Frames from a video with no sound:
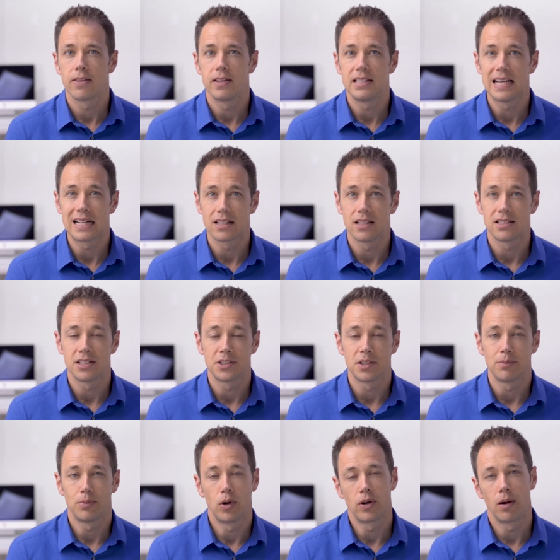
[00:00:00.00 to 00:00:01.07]
dental
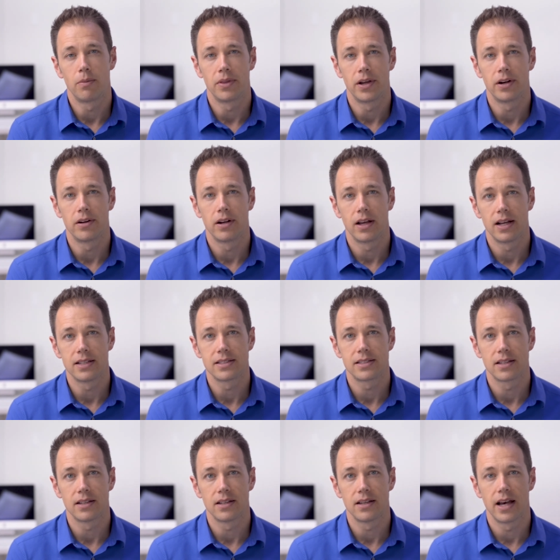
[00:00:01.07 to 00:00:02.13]
assistant program there at
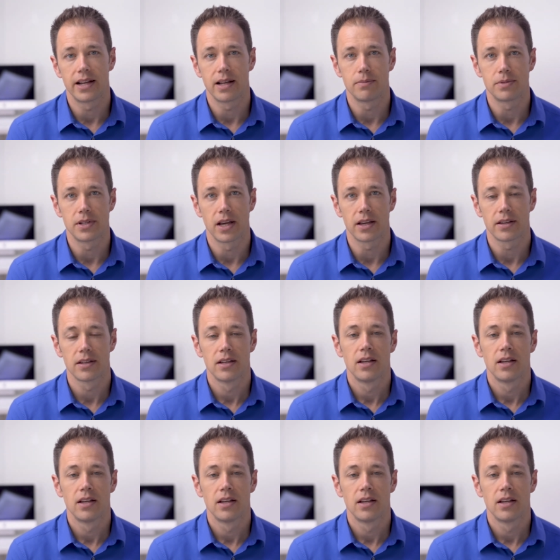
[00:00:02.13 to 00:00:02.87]
MTech.